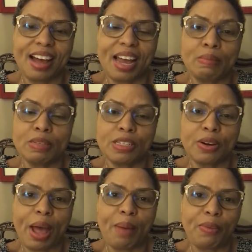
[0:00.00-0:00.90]
I am
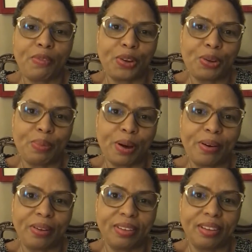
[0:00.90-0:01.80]
so happy for you
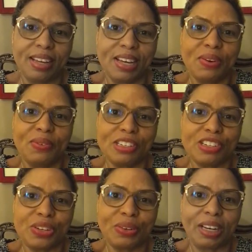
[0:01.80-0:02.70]
both.
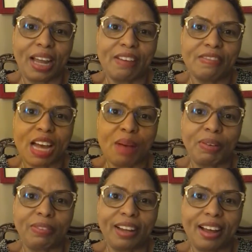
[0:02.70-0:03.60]
Wishing you a lifetime
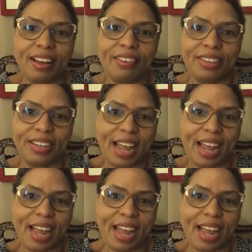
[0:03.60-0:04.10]
of love and